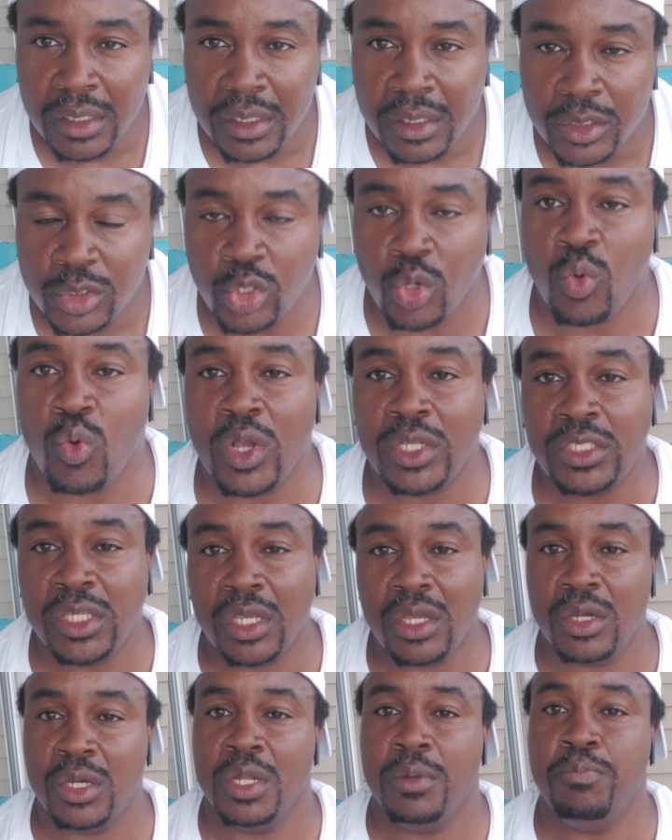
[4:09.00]
So what's it
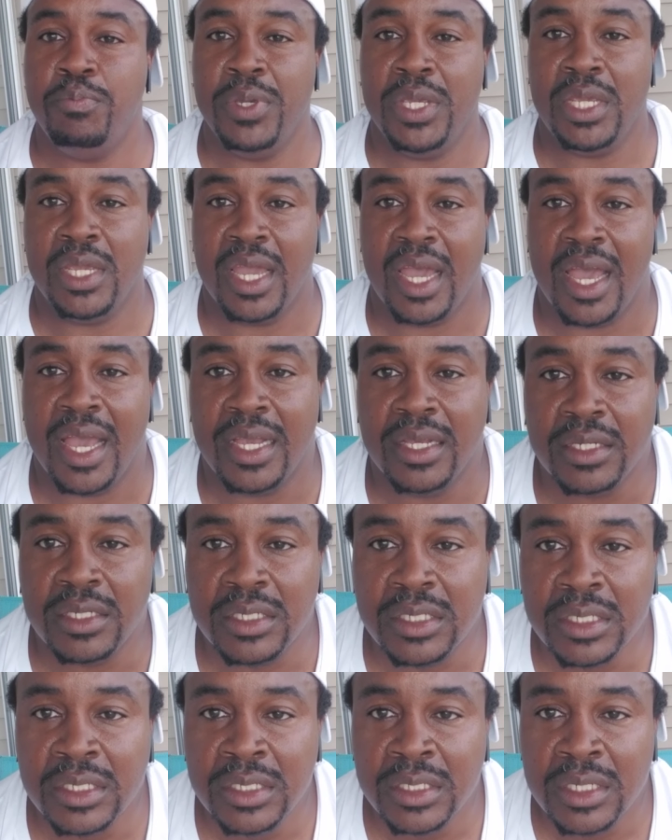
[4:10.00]
going to be,
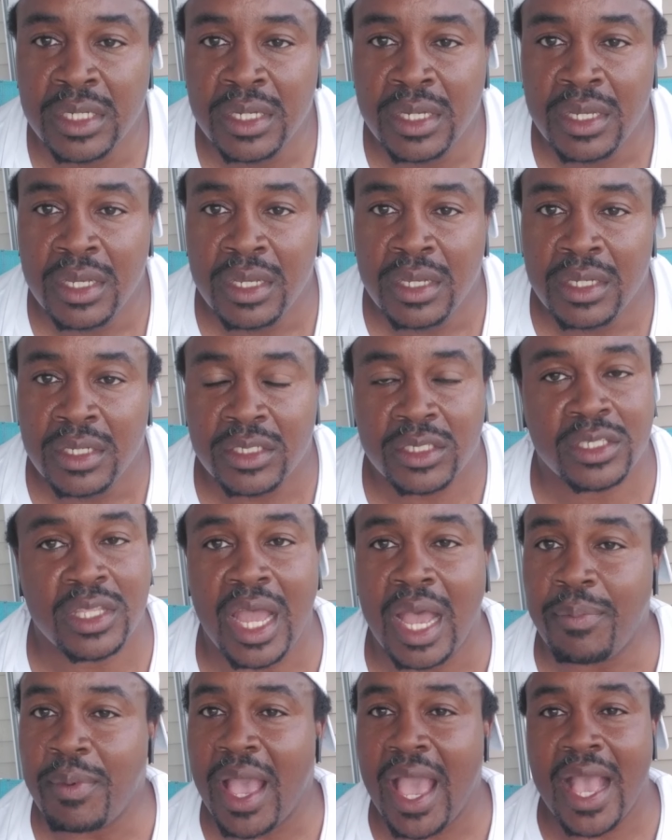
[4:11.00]
guys?
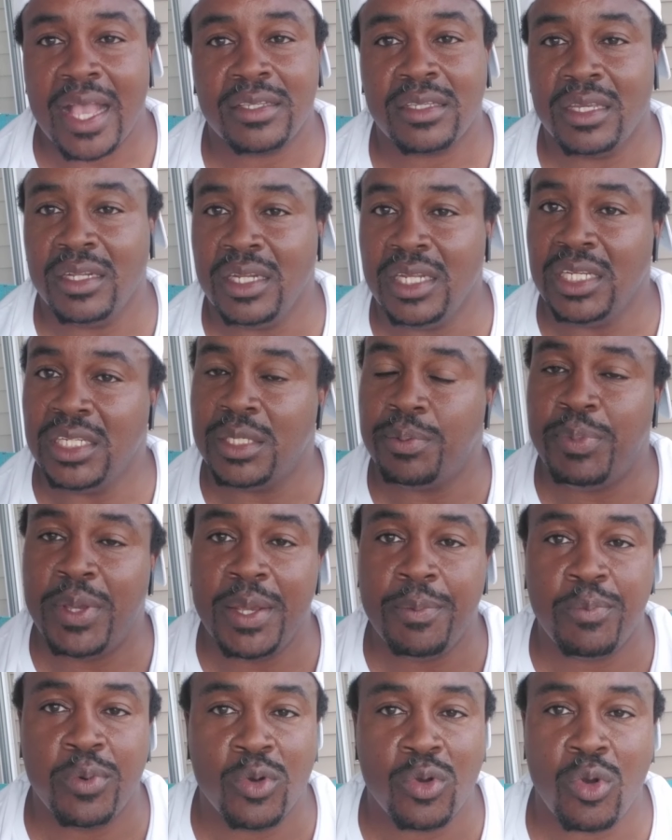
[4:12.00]
Stop asking these
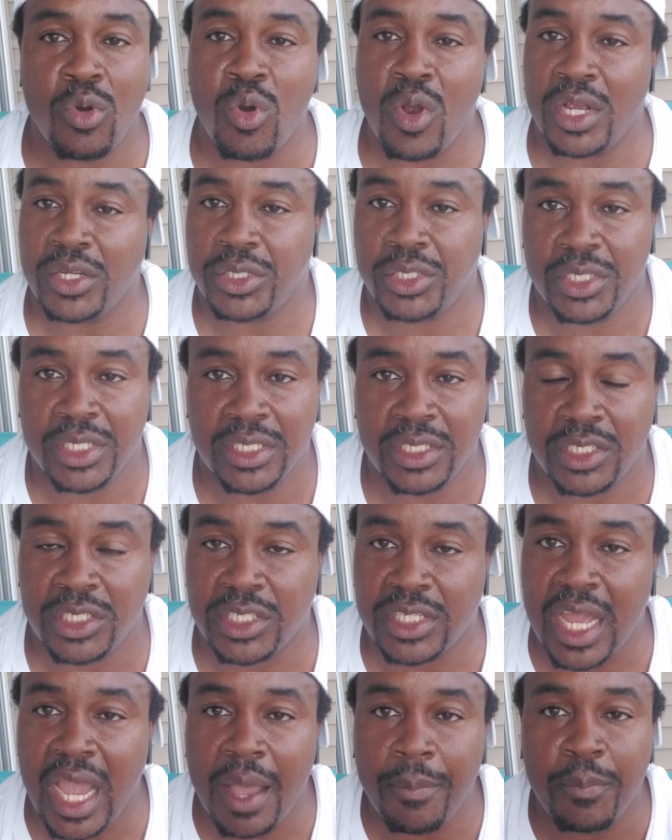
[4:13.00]
people questions.
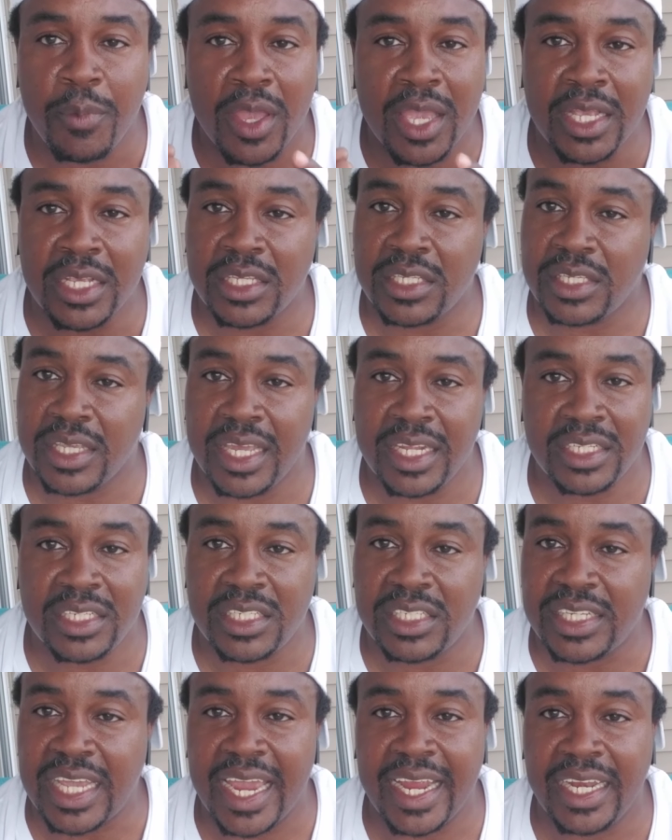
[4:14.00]
Stop
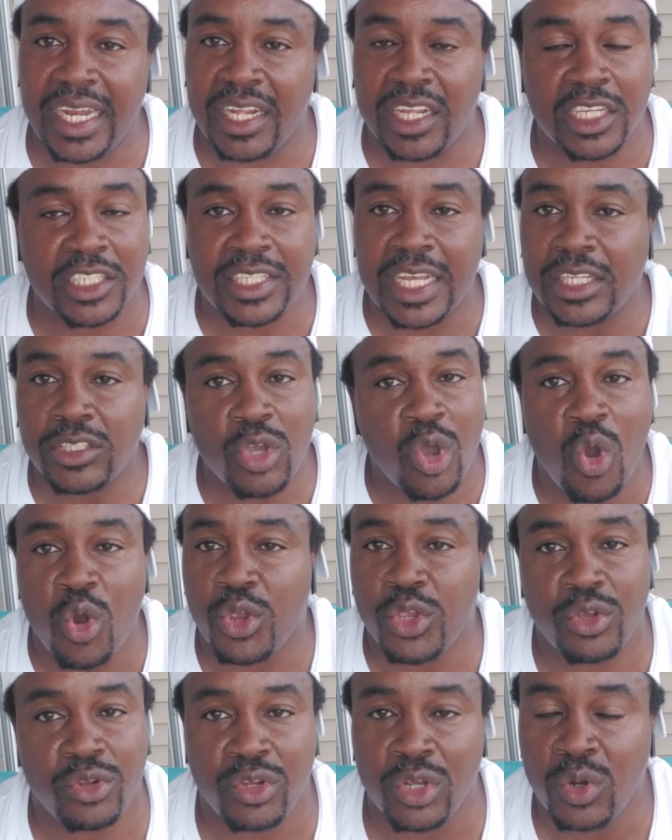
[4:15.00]
inciting, because that's all
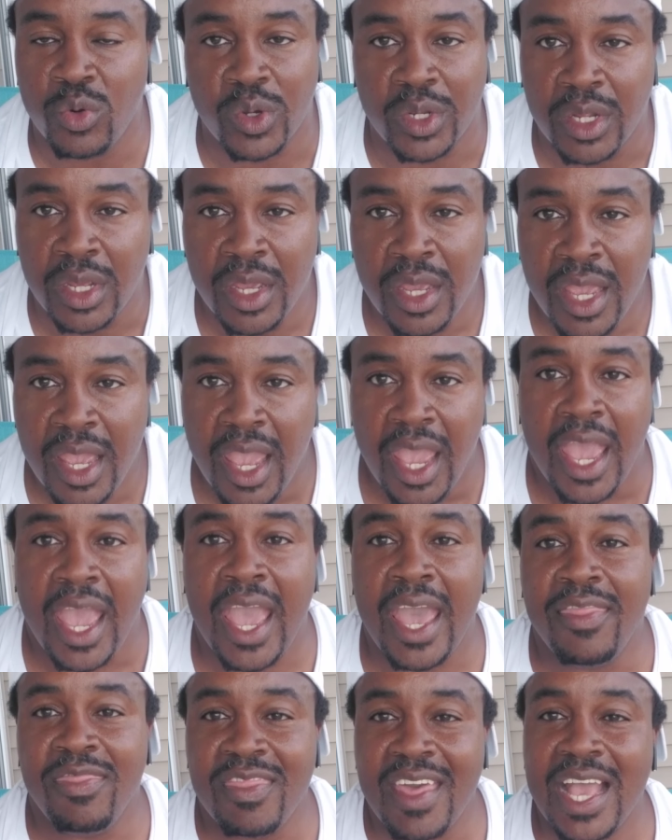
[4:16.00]
you're doing.
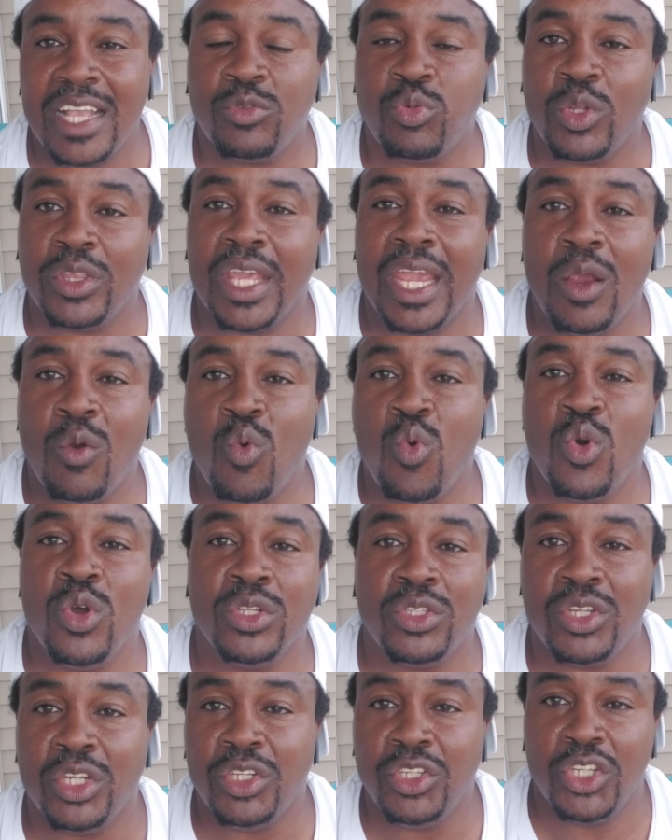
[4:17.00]
And that's what they
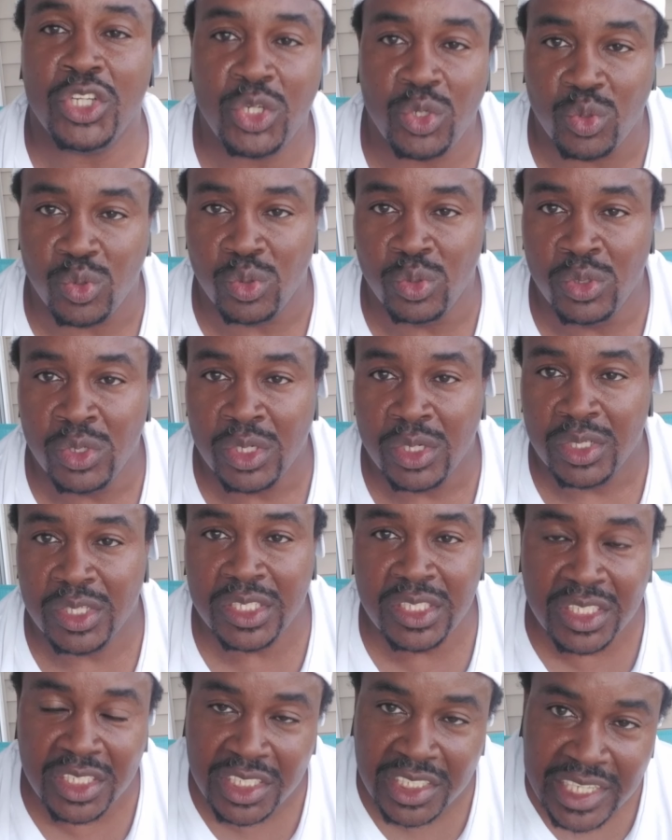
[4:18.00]
want to do.
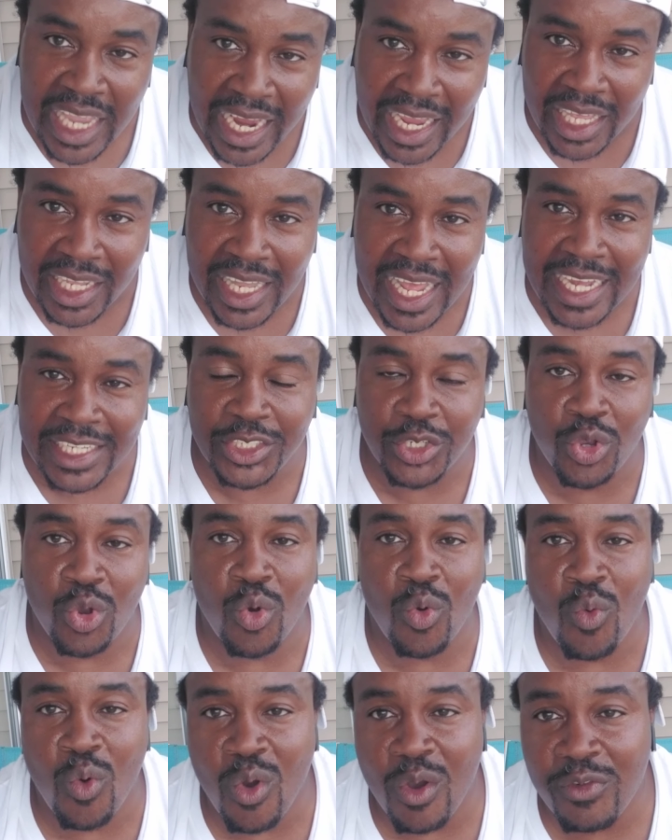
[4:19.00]
This is psychological
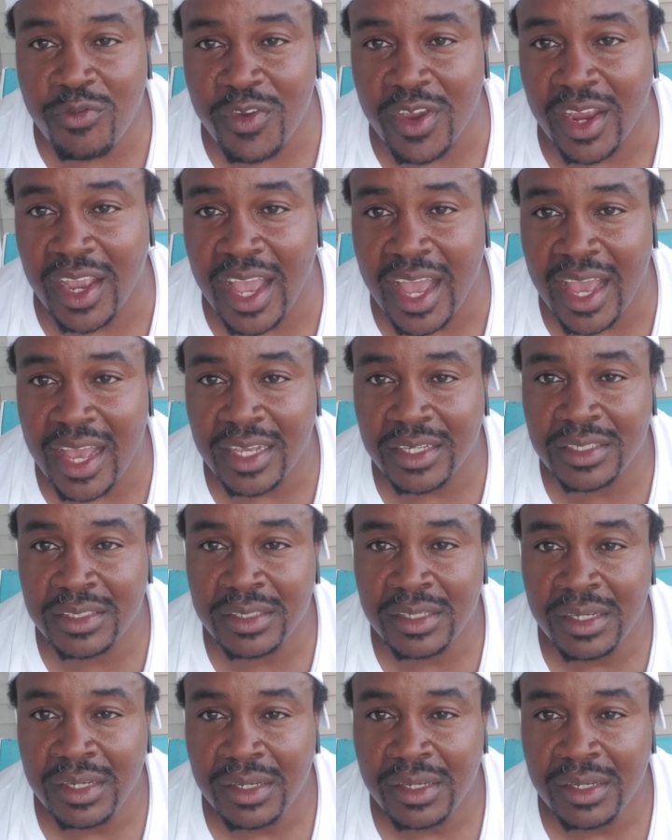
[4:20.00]
warfare, guys.